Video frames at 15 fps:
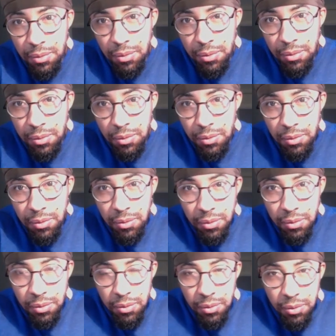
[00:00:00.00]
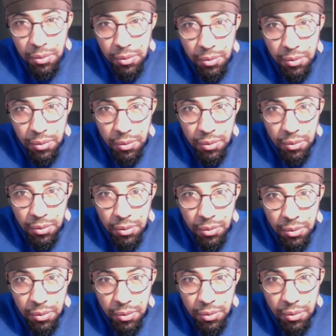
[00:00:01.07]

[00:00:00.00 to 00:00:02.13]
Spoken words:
(silent)